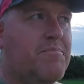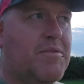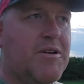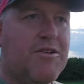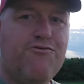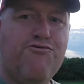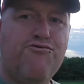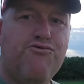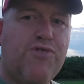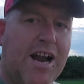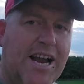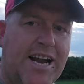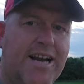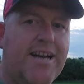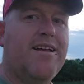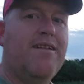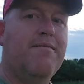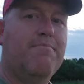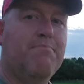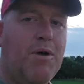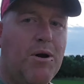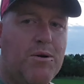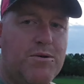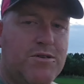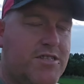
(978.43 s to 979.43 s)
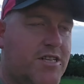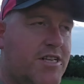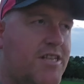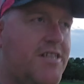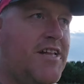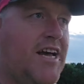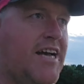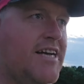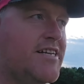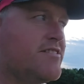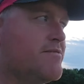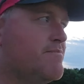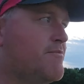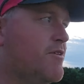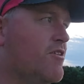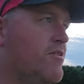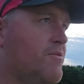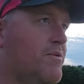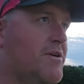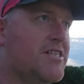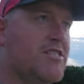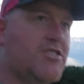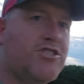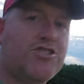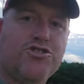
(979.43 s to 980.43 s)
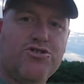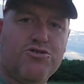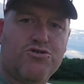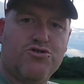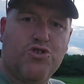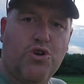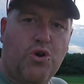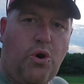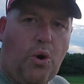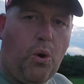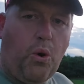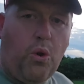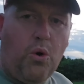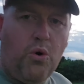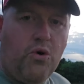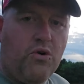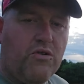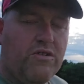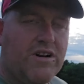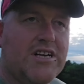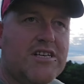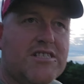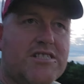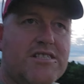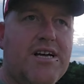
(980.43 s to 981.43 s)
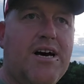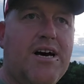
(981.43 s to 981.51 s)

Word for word: be raining most of the day tomorrow when it's such glorious